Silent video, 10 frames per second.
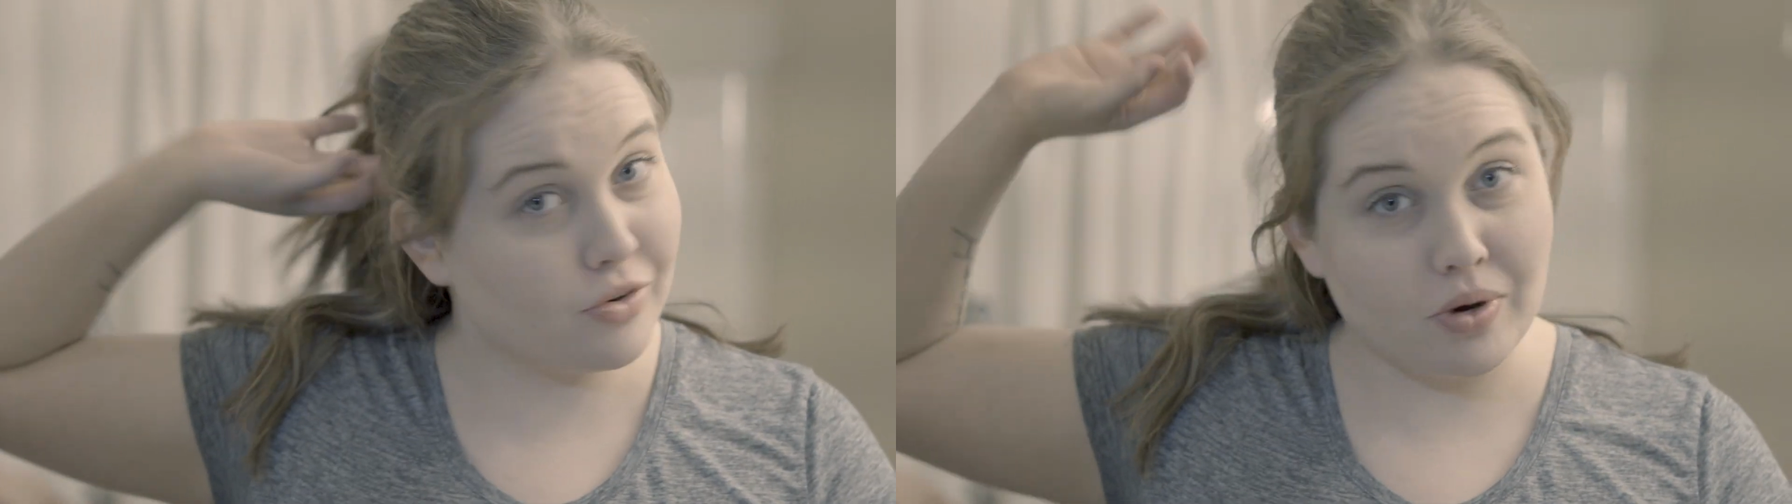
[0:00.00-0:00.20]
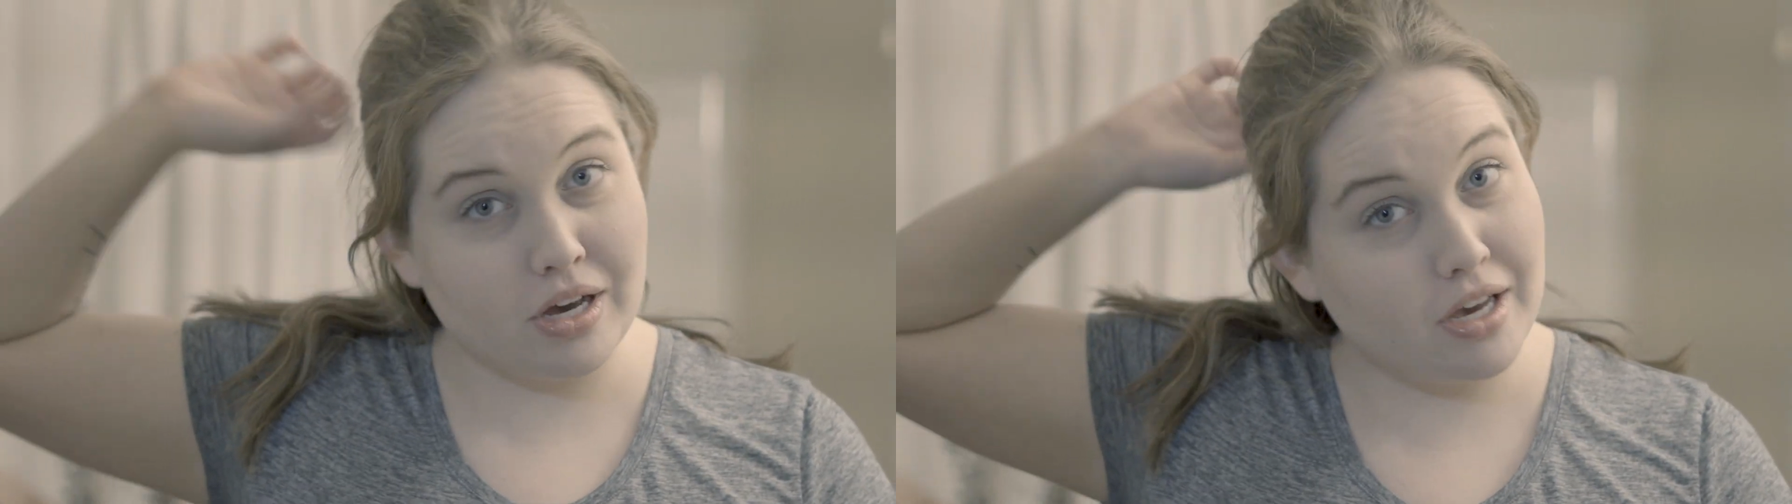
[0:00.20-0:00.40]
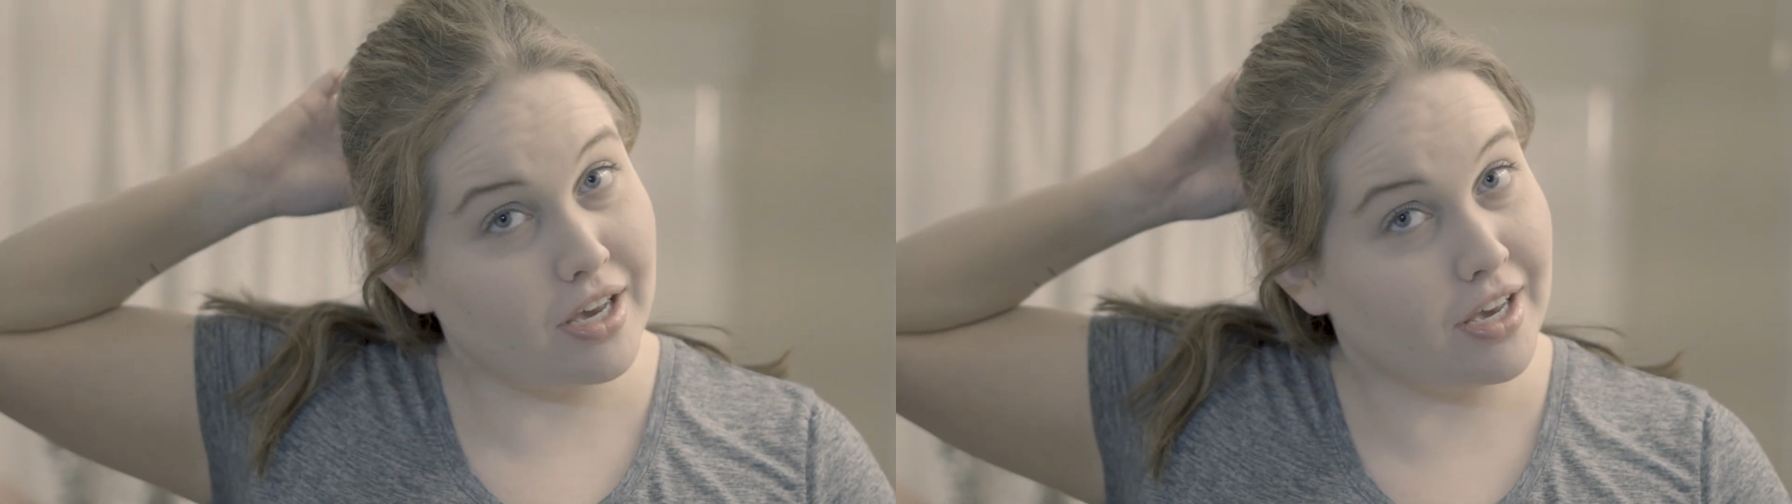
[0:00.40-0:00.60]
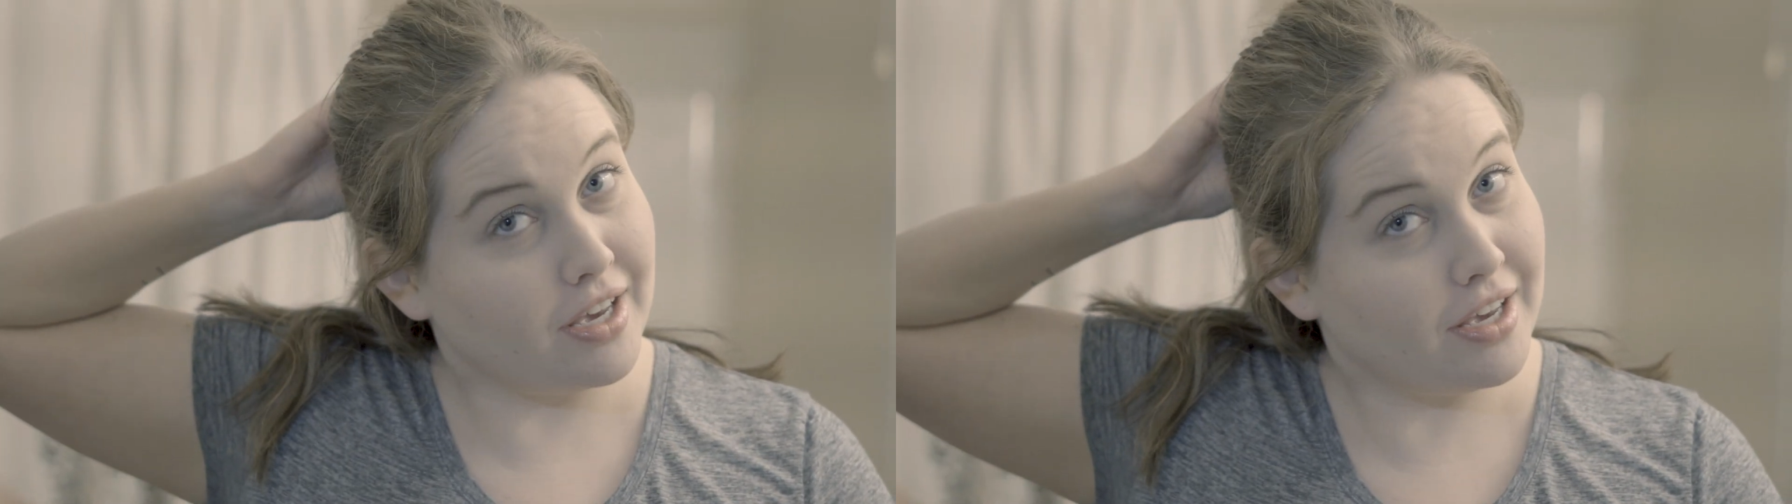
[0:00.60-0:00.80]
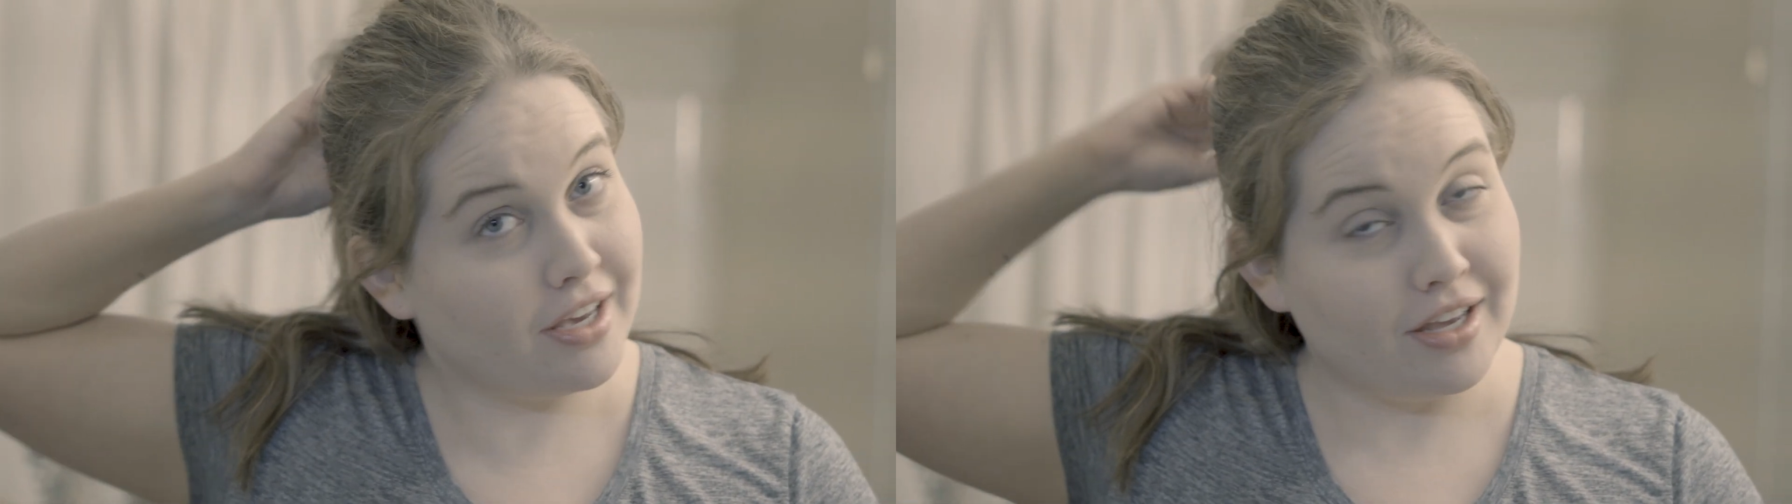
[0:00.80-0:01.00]
in the
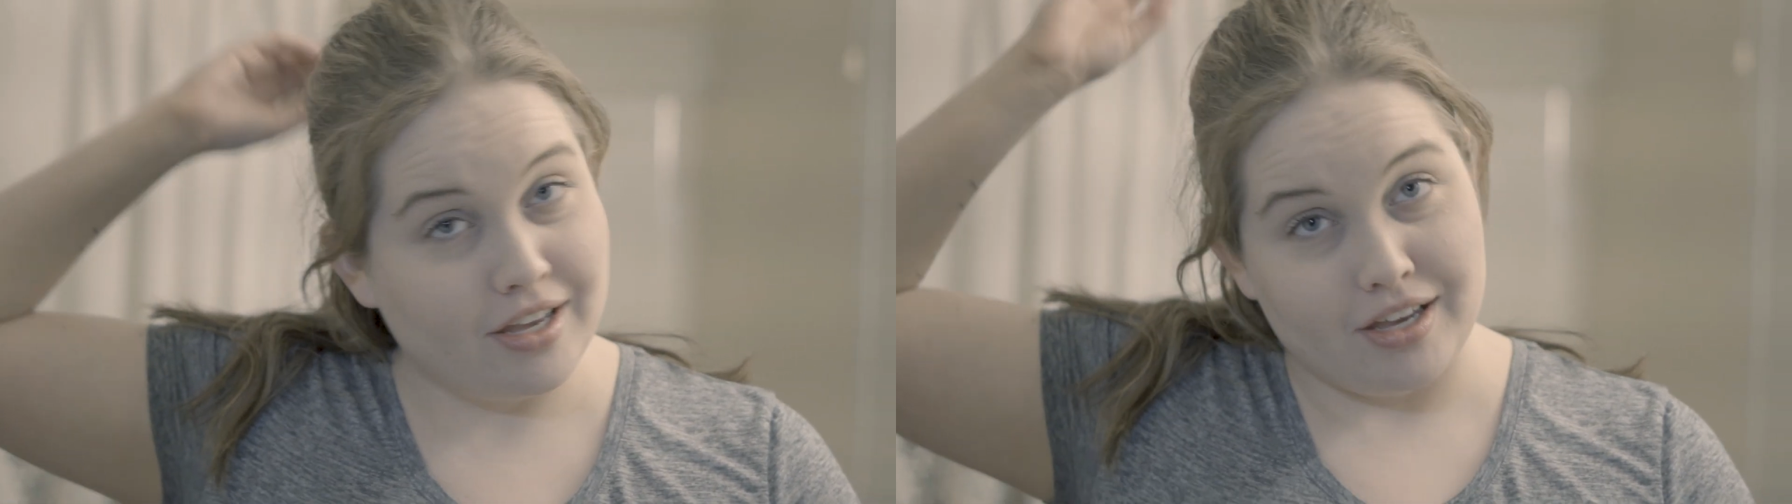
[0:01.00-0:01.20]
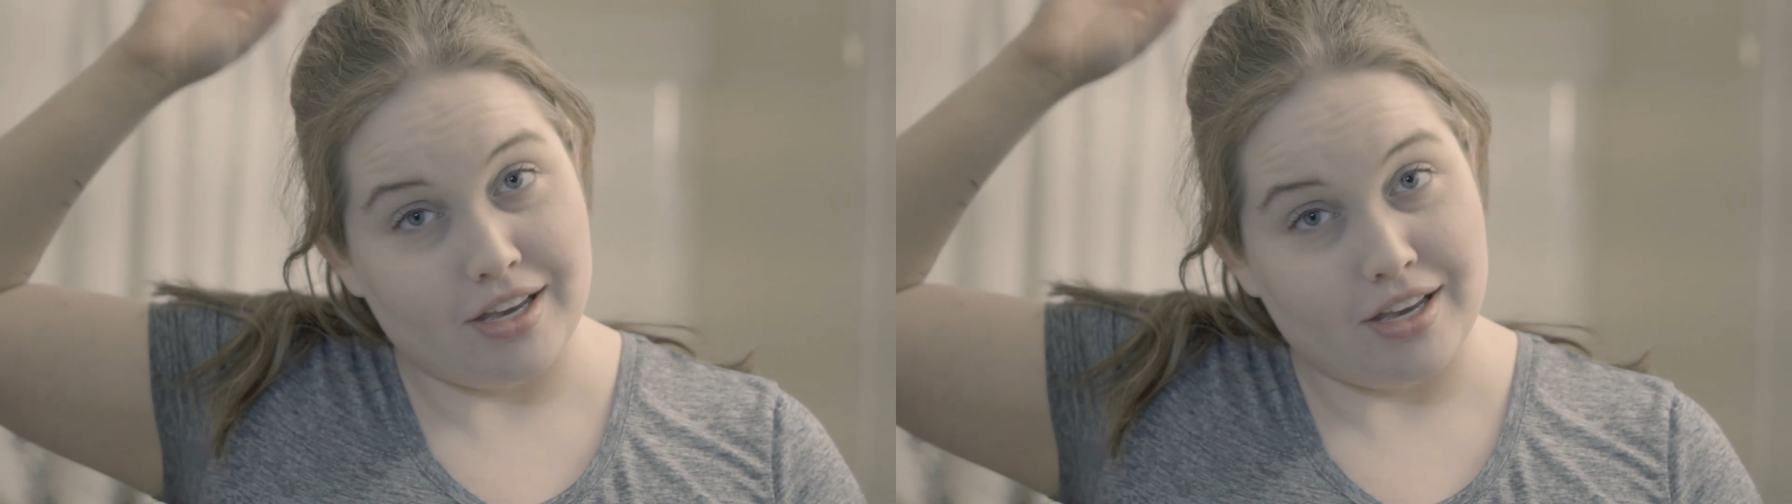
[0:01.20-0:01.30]
way,